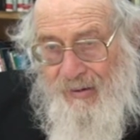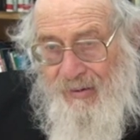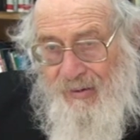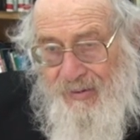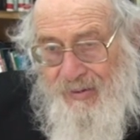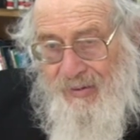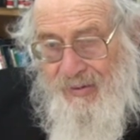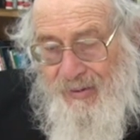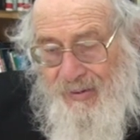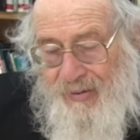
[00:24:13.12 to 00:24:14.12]
No,
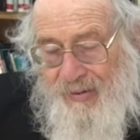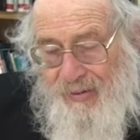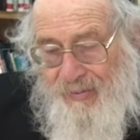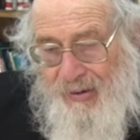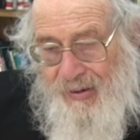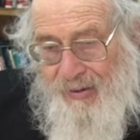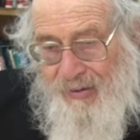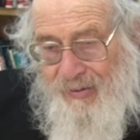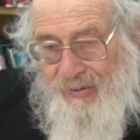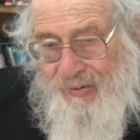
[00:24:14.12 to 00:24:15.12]
better
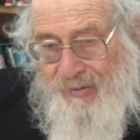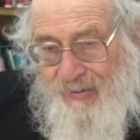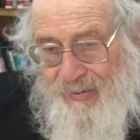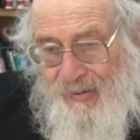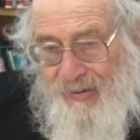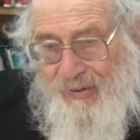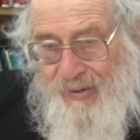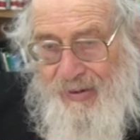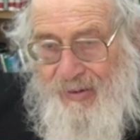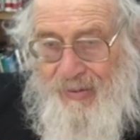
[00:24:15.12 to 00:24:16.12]
not to do, because
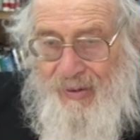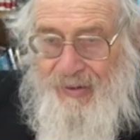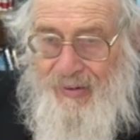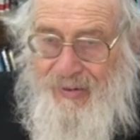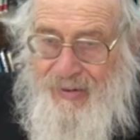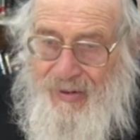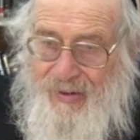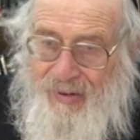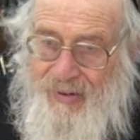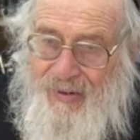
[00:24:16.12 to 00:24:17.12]
other way it is.
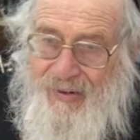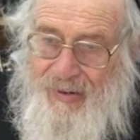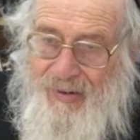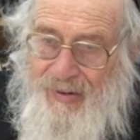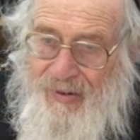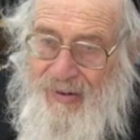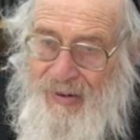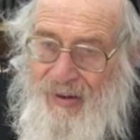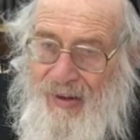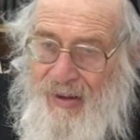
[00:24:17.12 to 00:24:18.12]

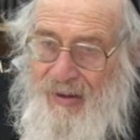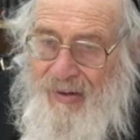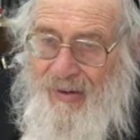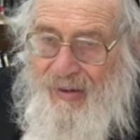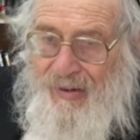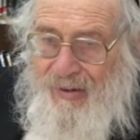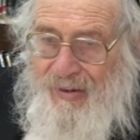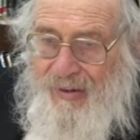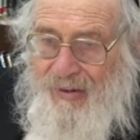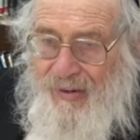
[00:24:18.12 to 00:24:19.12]
Our
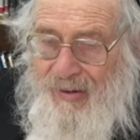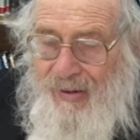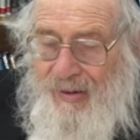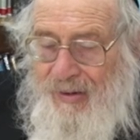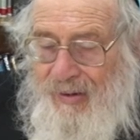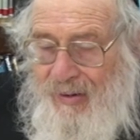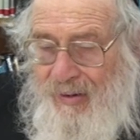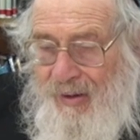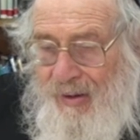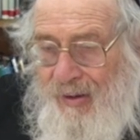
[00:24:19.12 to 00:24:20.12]

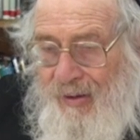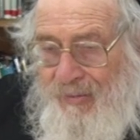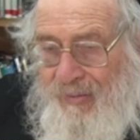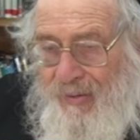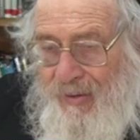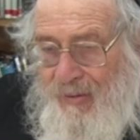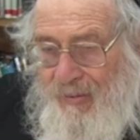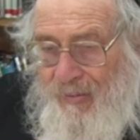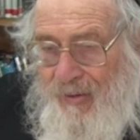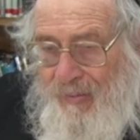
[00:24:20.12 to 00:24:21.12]

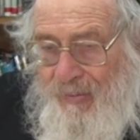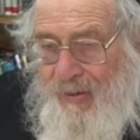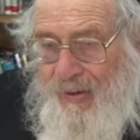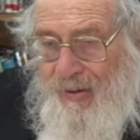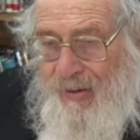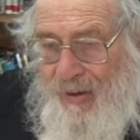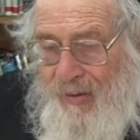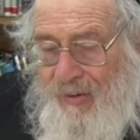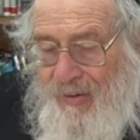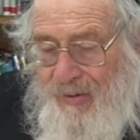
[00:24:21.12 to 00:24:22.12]
opinion in
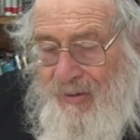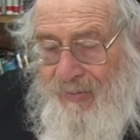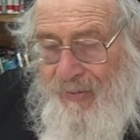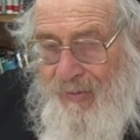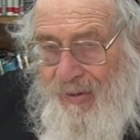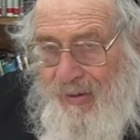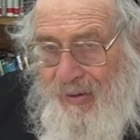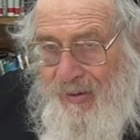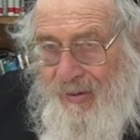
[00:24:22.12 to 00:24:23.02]
halacha is forbidden.